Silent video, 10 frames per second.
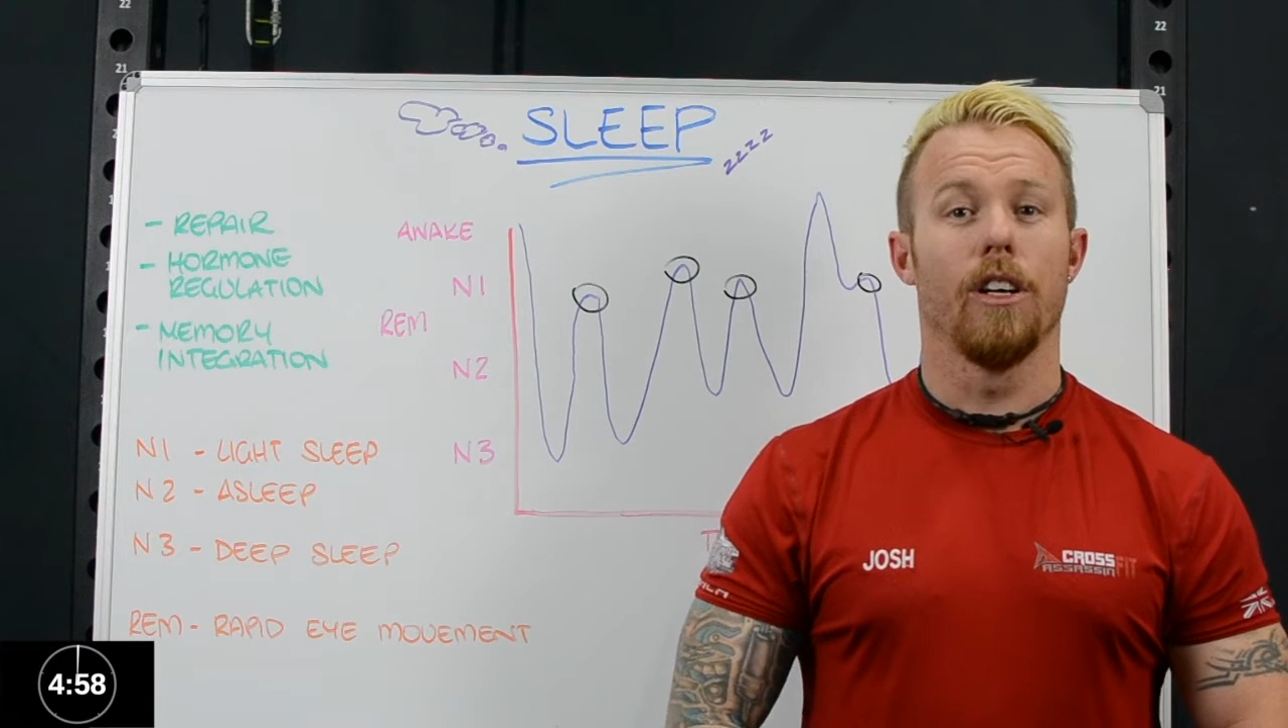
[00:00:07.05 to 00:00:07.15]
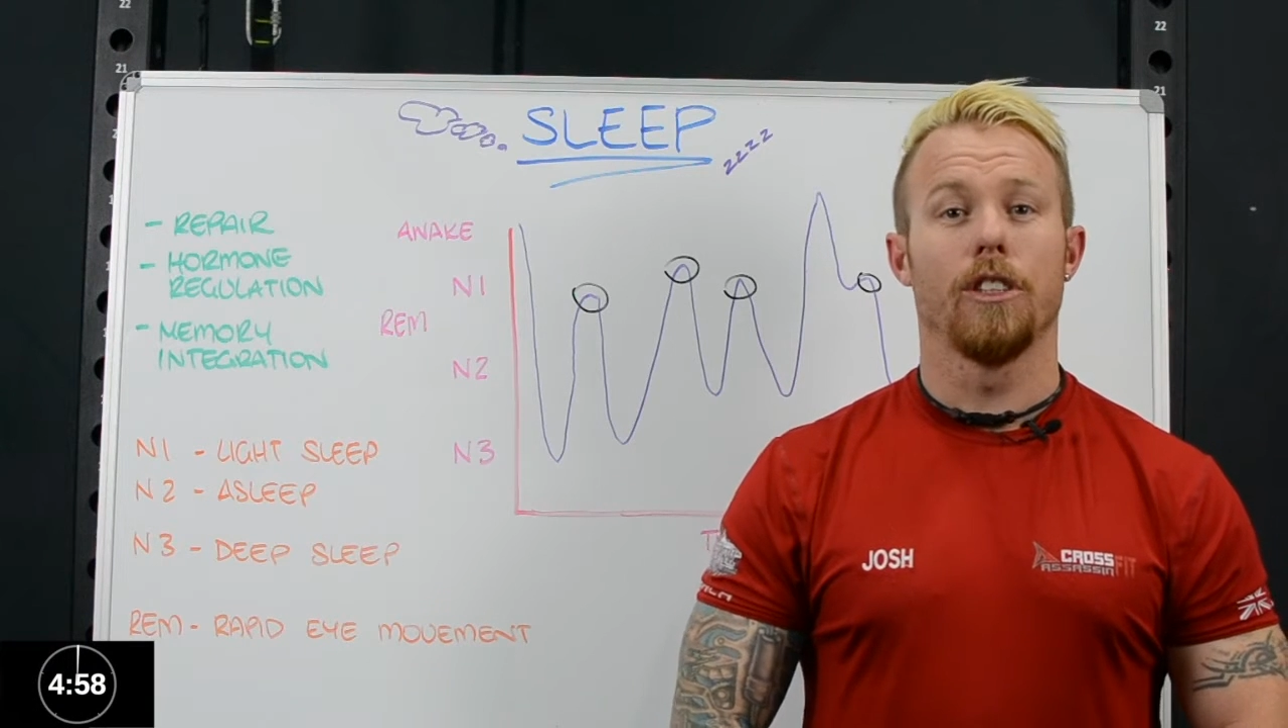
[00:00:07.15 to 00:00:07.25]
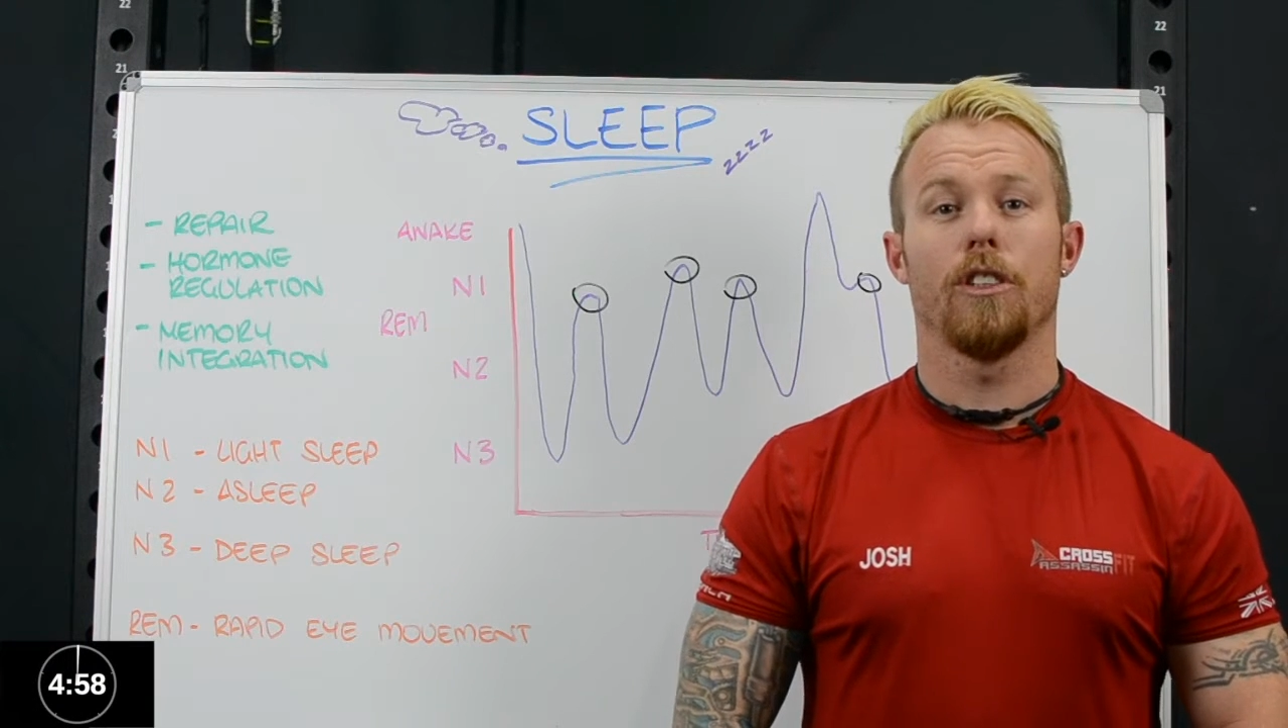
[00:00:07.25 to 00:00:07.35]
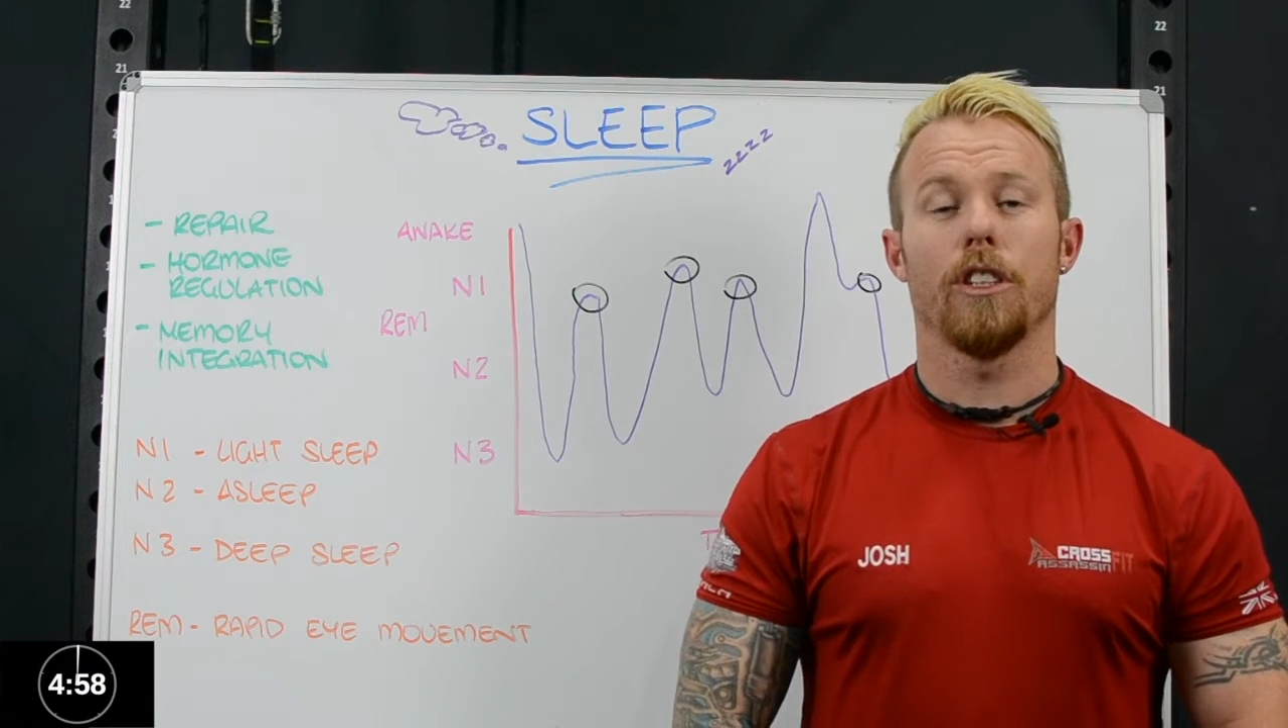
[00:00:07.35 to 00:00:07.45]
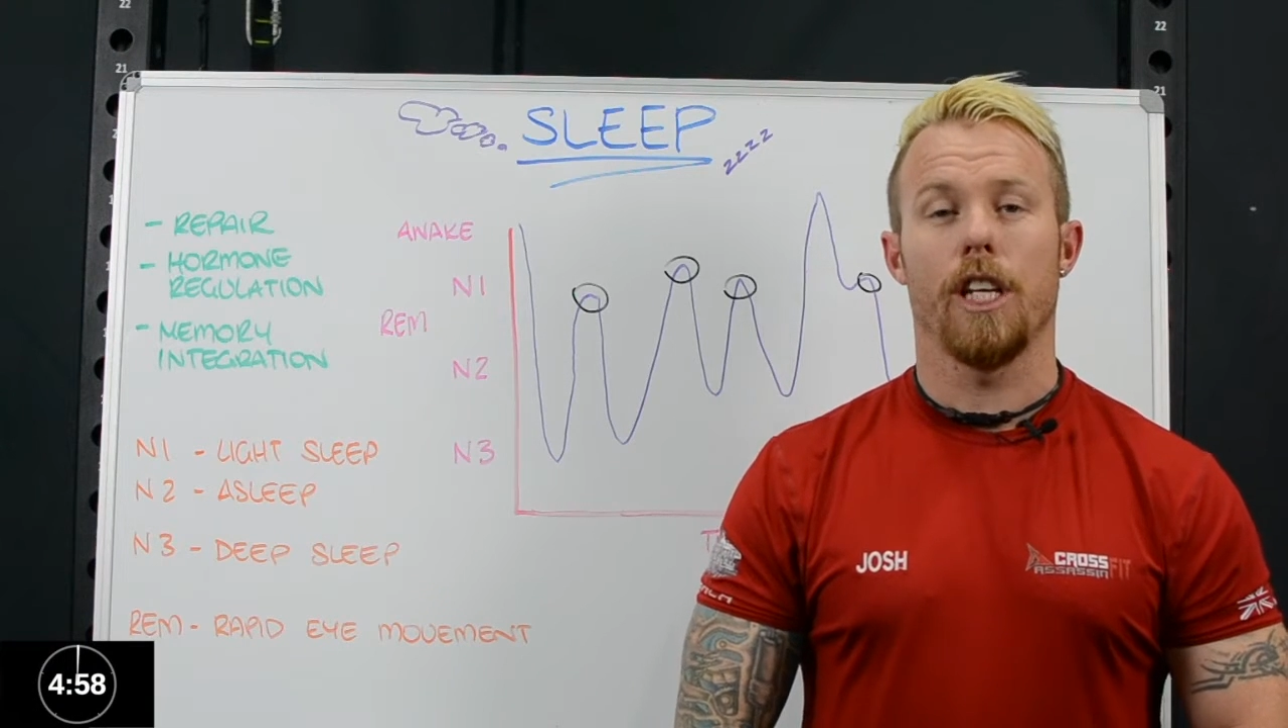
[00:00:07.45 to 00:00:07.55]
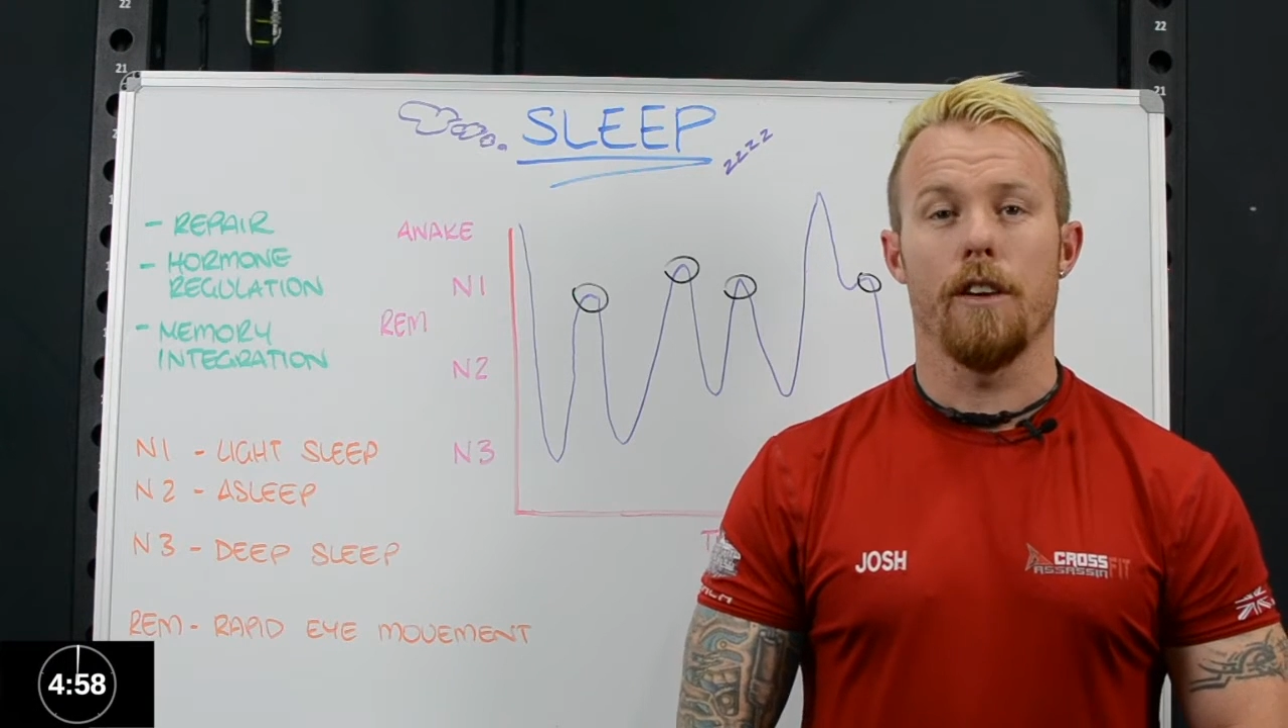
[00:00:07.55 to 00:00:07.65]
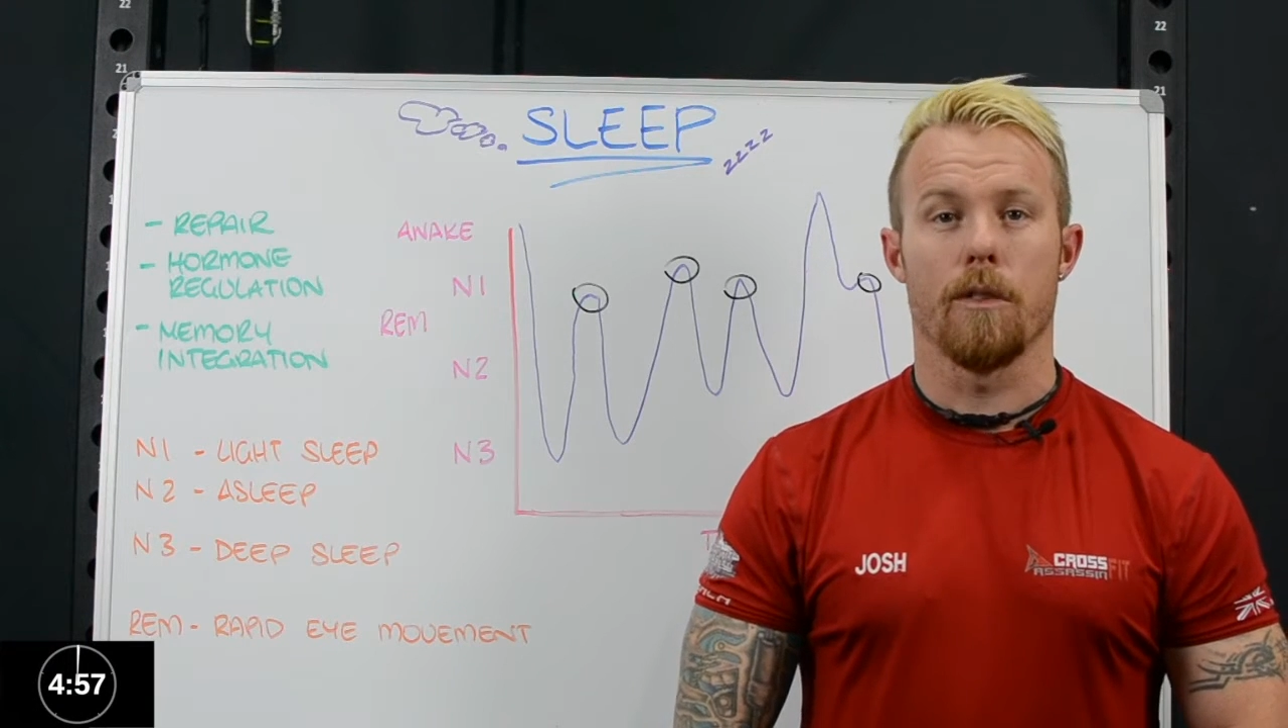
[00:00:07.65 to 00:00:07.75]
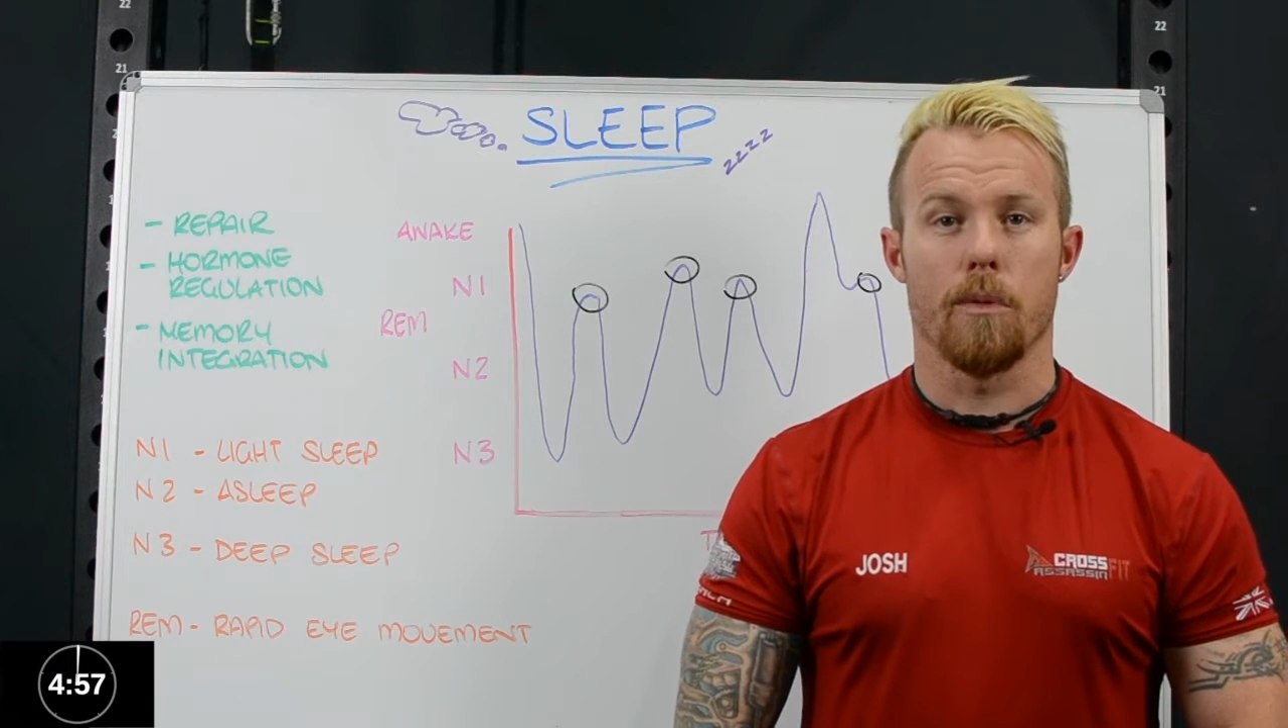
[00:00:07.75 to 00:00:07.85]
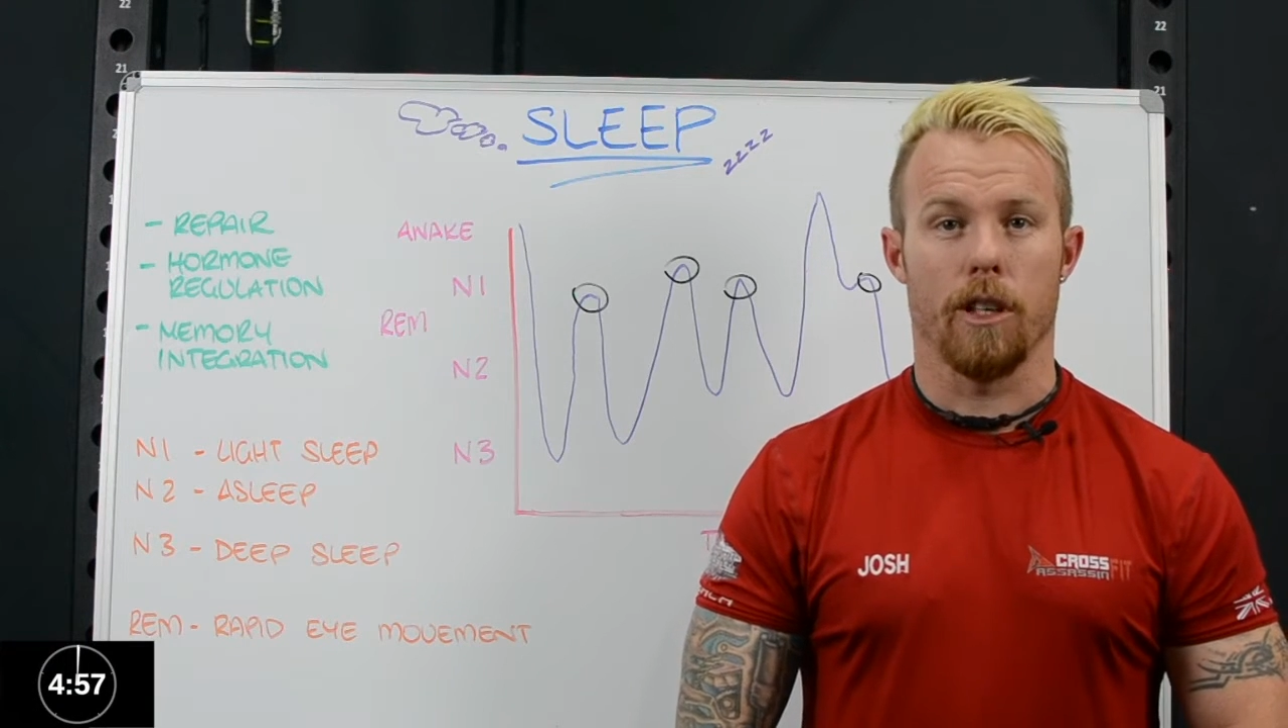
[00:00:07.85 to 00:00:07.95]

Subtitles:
Coach Josh here from